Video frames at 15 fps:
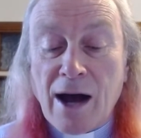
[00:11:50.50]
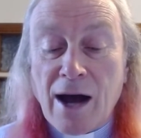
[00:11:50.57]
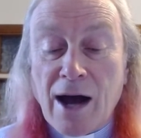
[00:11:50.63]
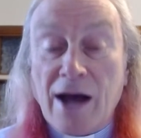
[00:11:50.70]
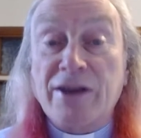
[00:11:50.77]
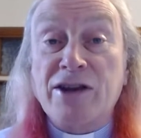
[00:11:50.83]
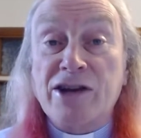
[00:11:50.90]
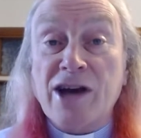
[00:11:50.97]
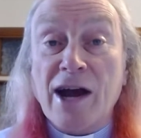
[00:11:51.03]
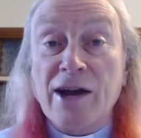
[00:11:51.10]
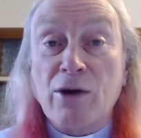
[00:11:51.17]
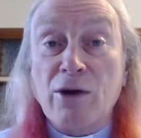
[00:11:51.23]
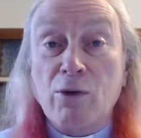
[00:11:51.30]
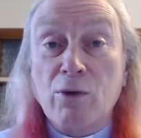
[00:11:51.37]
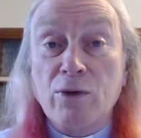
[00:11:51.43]
A
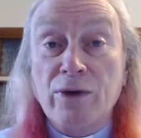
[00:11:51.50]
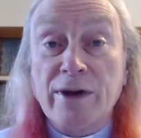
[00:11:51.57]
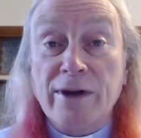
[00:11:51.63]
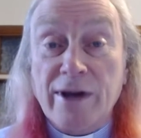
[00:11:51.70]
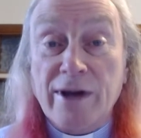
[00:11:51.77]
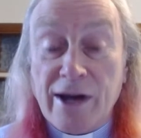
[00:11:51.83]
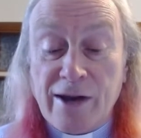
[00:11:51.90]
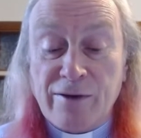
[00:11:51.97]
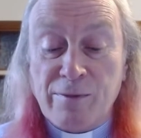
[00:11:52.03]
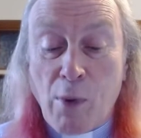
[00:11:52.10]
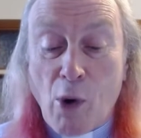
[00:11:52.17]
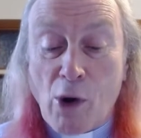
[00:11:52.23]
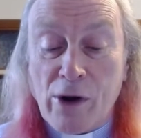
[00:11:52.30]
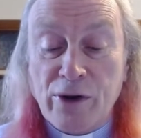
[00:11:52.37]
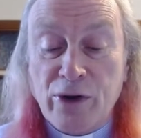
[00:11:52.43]
child is
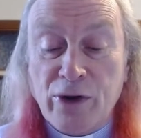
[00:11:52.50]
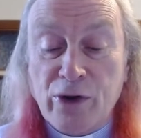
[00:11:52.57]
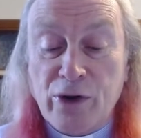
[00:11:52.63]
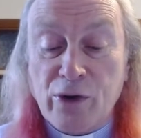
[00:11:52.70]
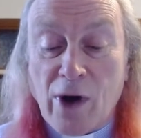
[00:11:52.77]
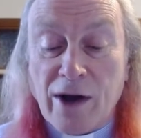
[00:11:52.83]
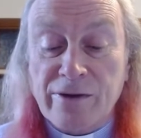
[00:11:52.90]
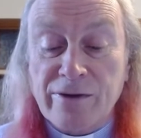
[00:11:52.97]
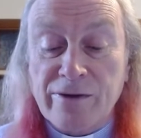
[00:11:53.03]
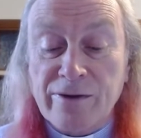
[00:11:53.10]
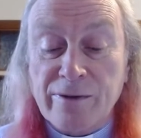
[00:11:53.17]
born to us.